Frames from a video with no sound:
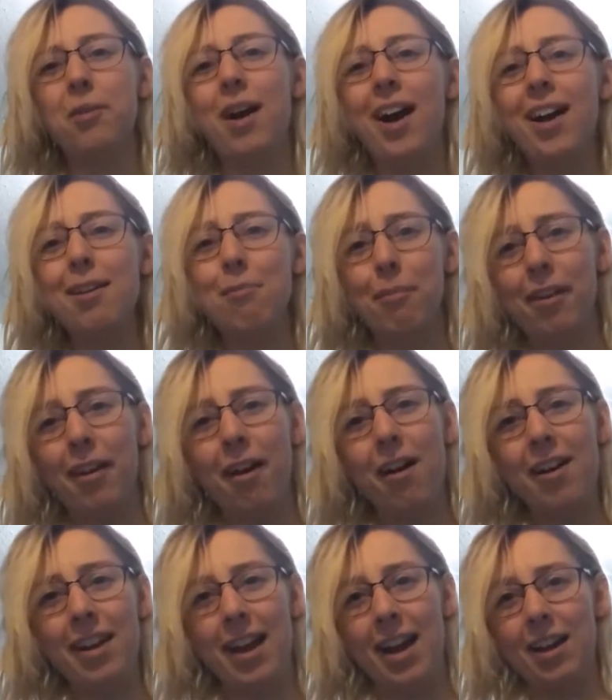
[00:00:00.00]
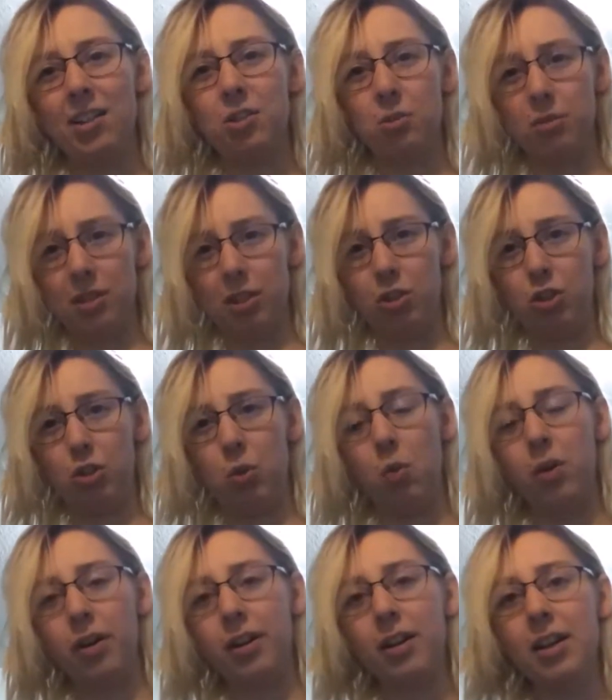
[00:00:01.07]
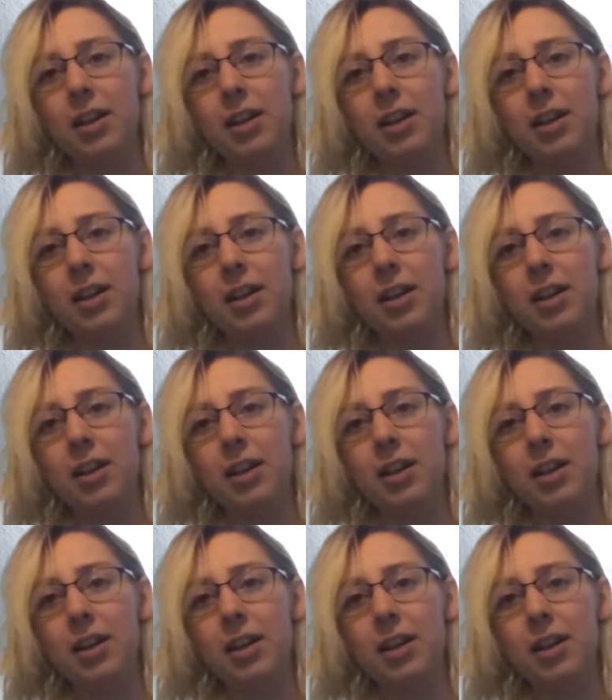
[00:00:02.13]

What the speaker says: I am not actually sure,